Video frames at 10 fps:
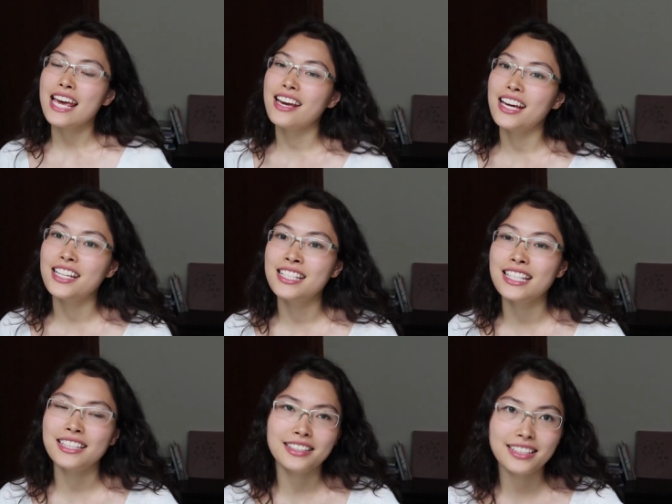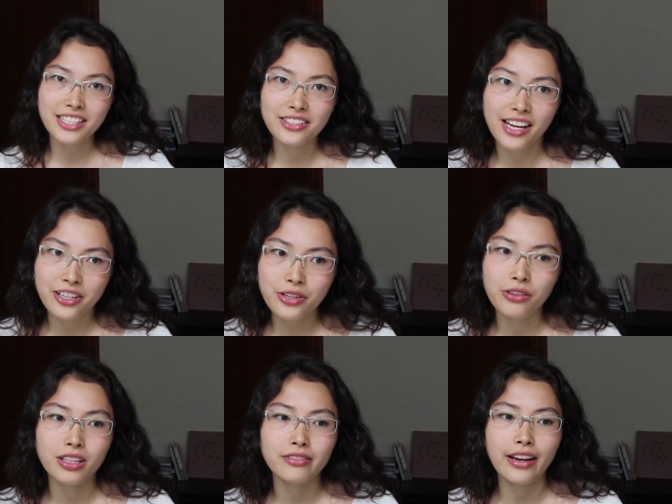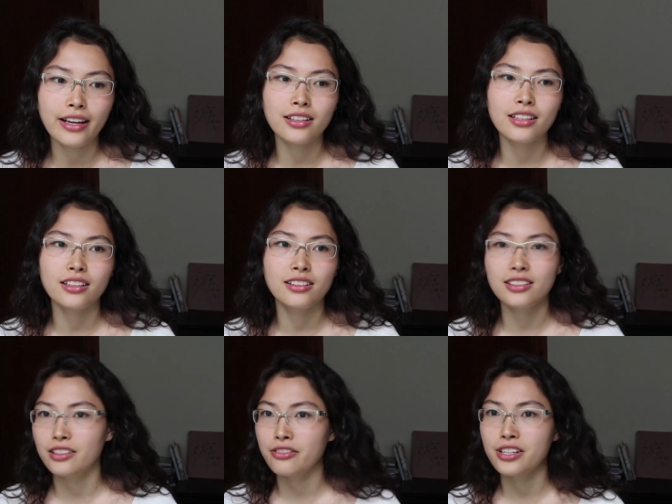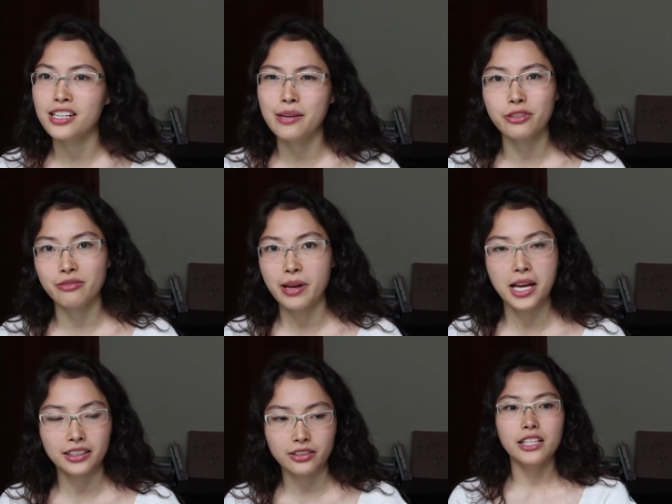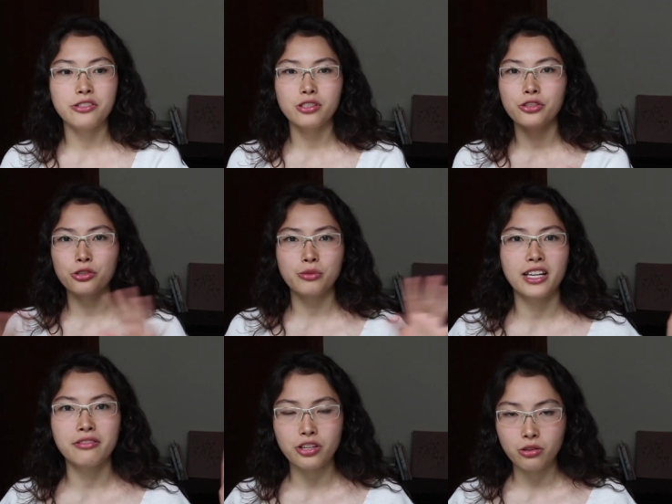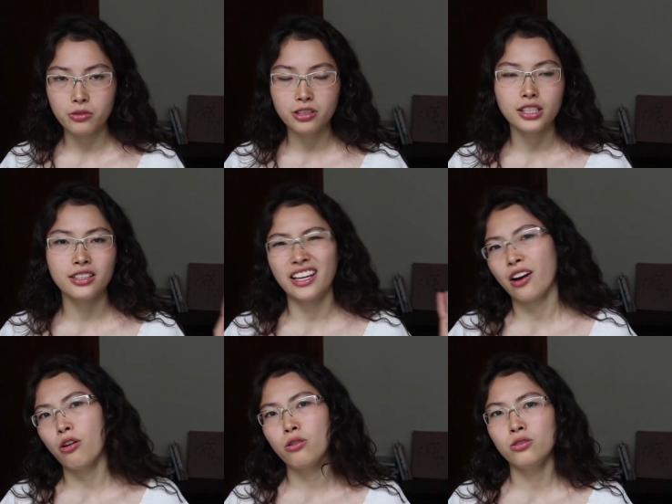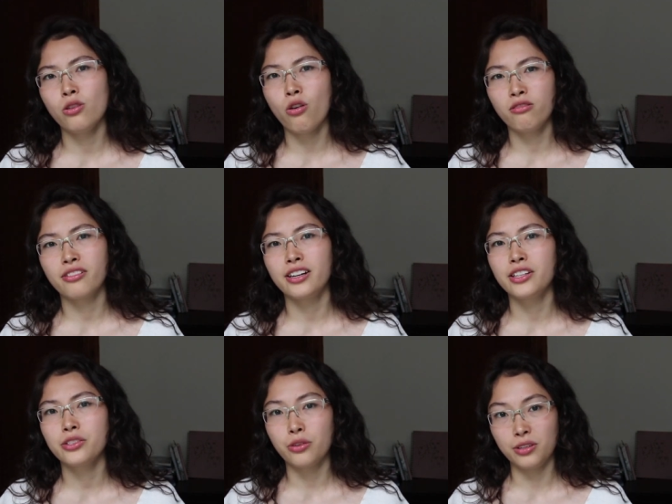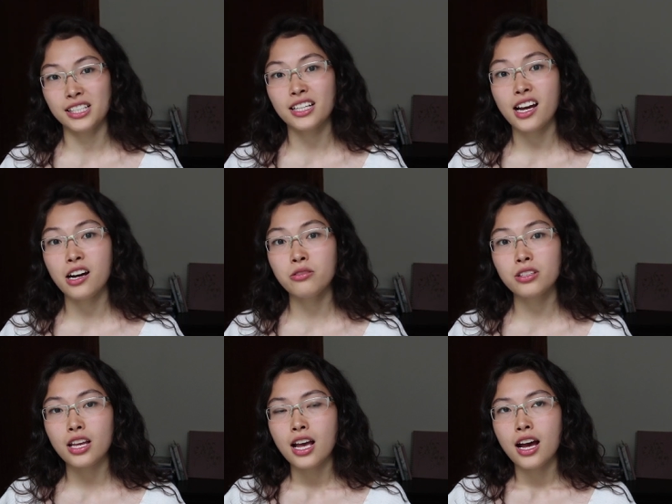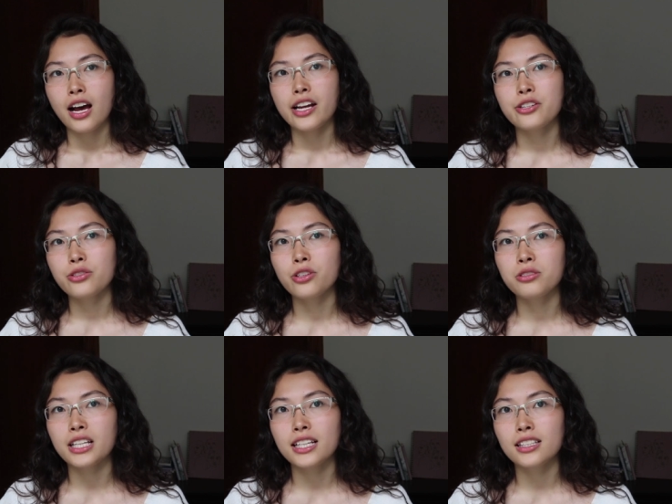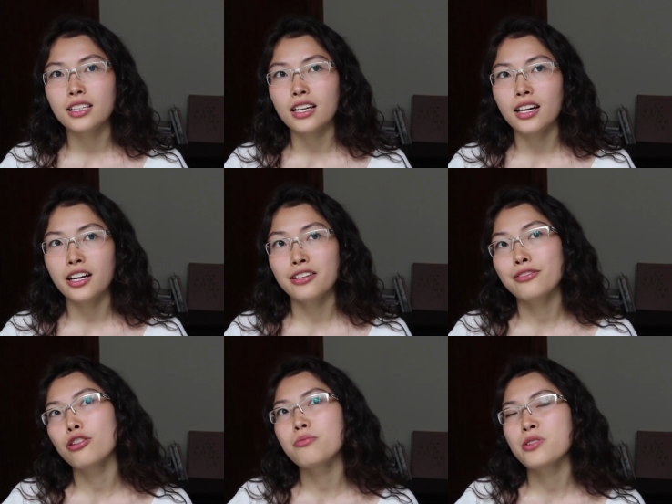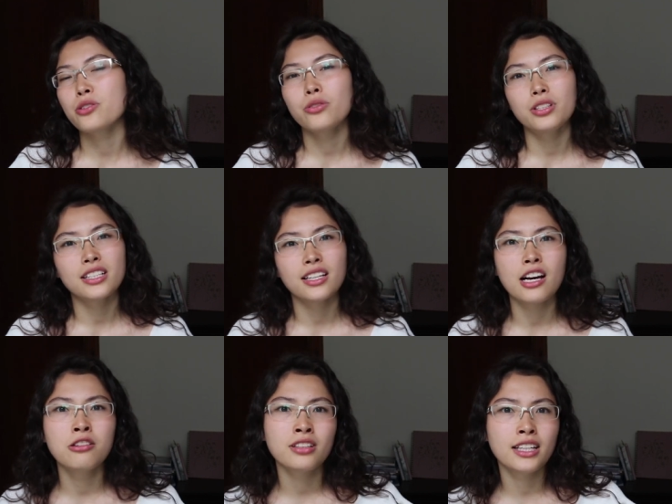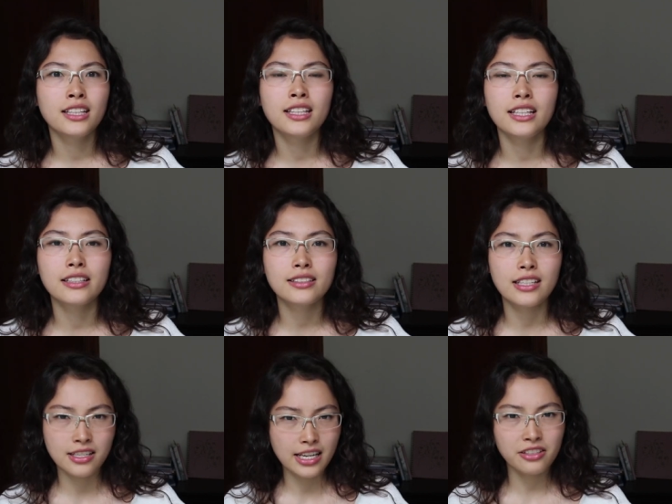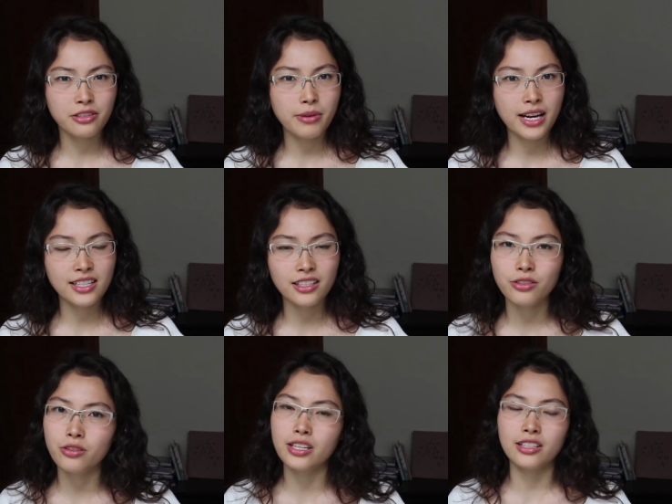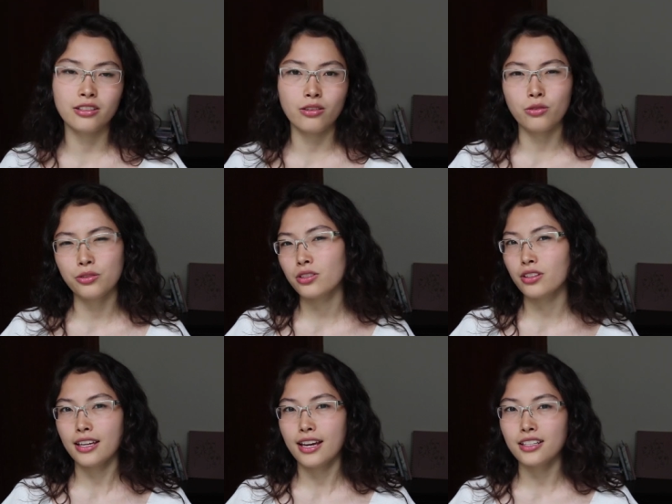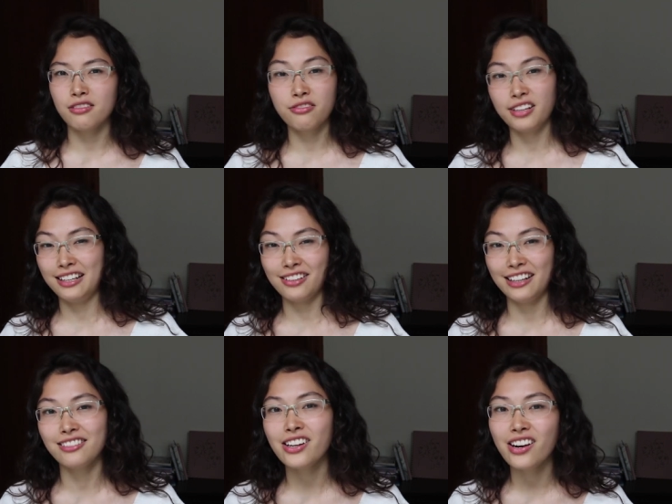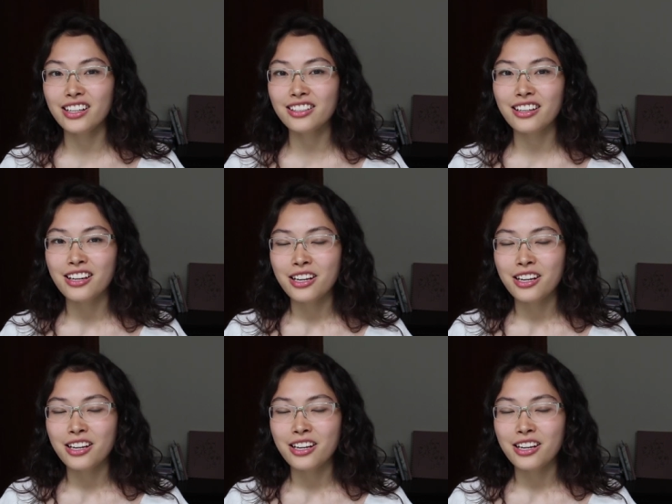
and in the city center you can find uh, different types of banks and uh, you can choose whatever you want and they all offer student accounts. I just know that uh, if you open a student account at the Santander Bank you can also get a free rail card